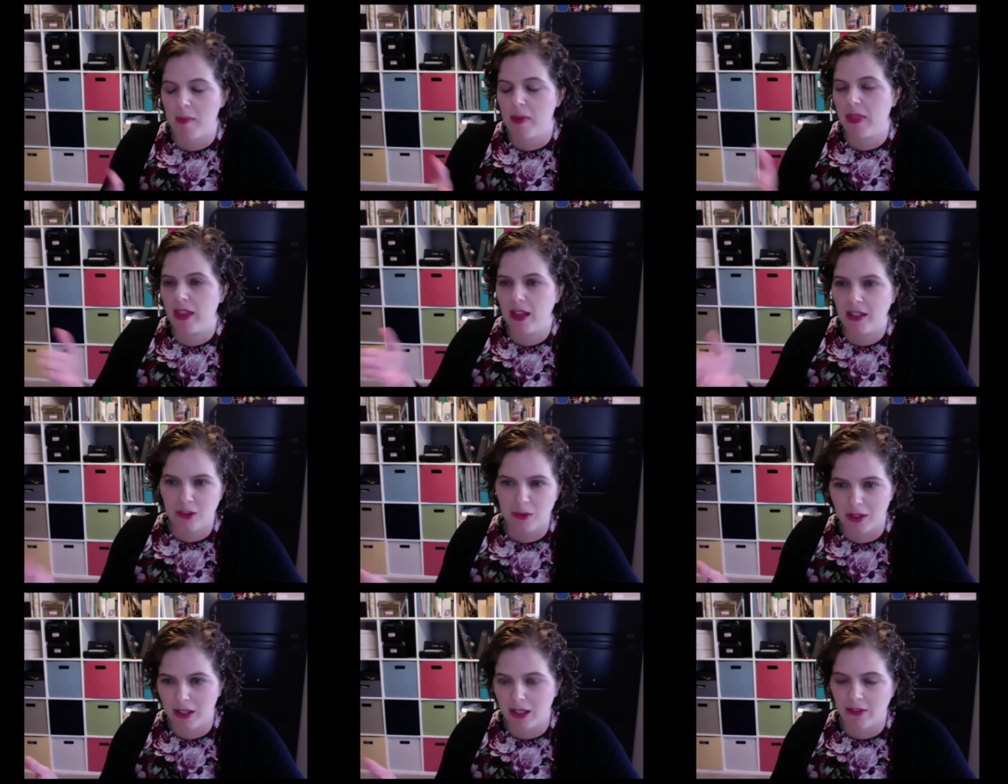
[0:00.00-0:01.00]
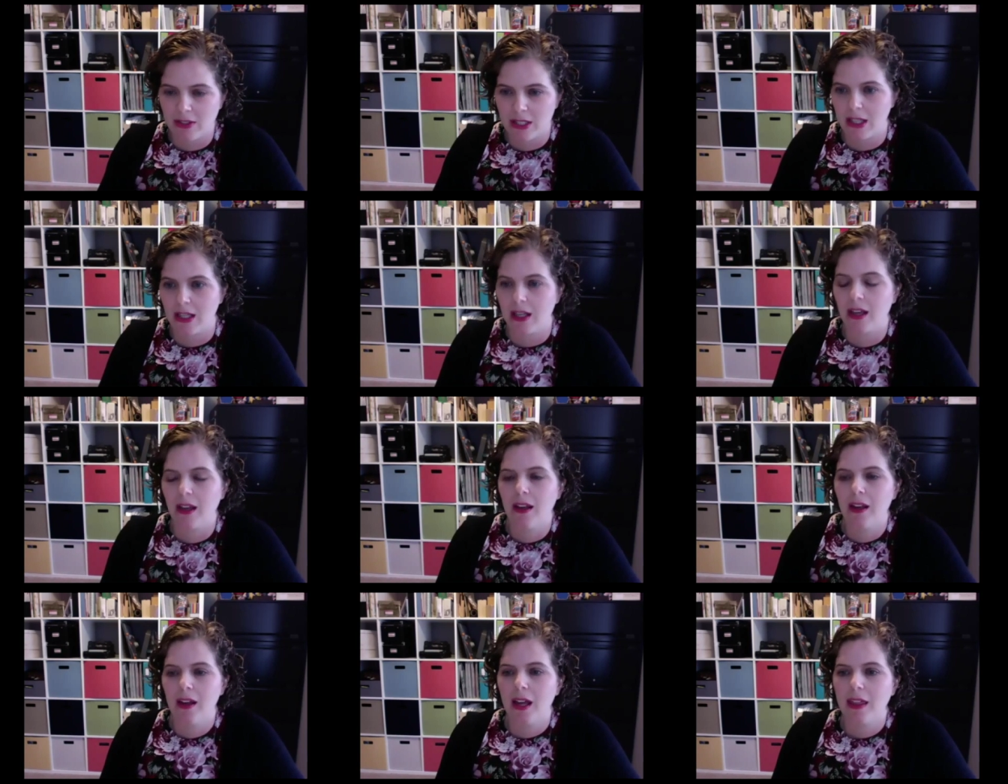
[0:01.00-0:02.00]
then you really have to think,
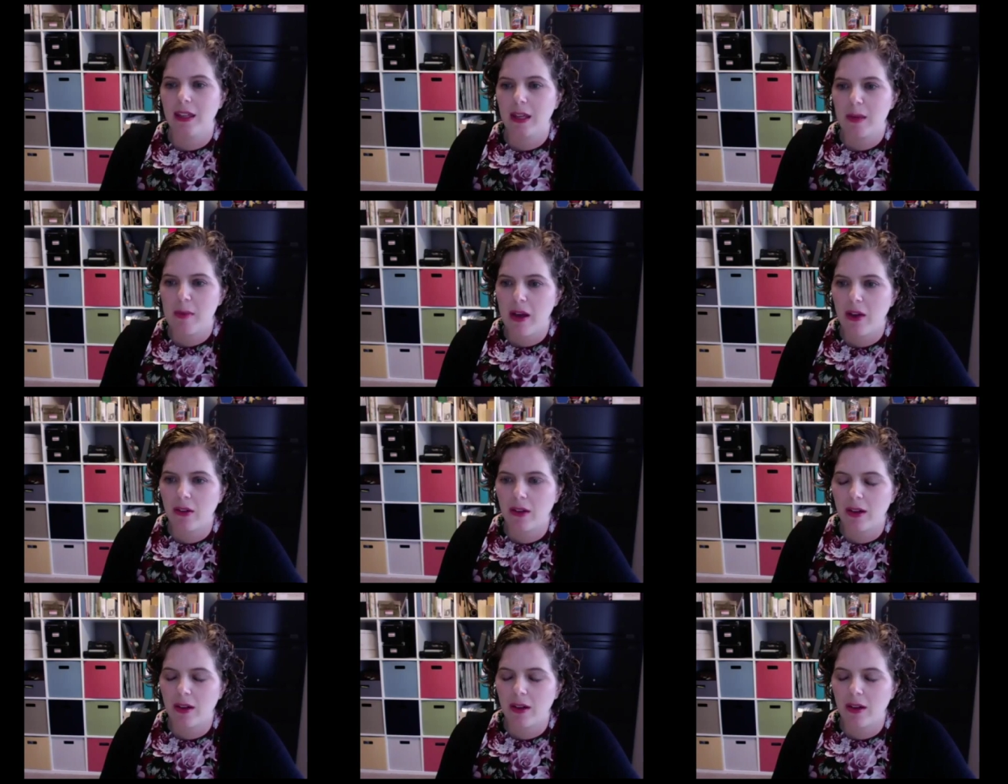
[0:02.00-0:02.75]
I think, about